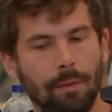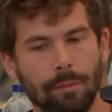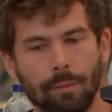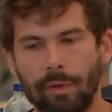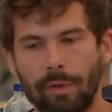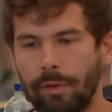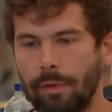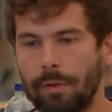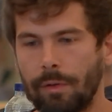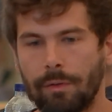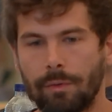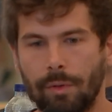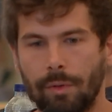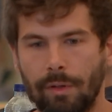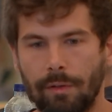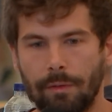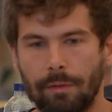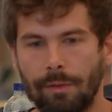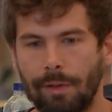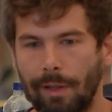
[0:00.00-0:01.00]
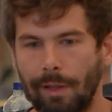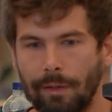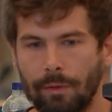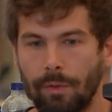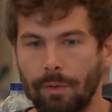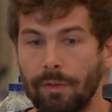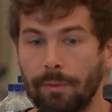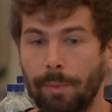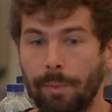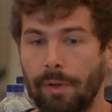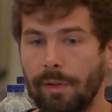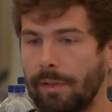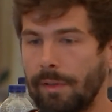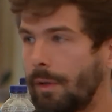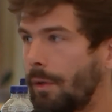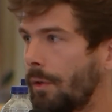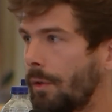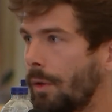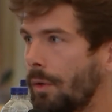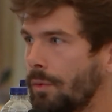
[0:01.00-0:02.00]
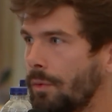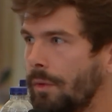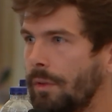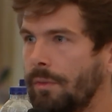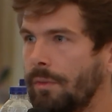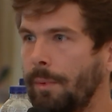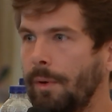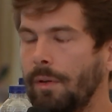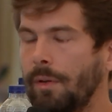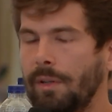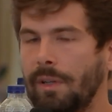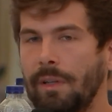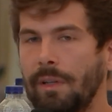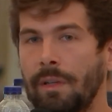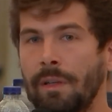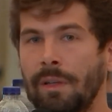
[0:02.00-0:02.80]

whether transparently or not transparently,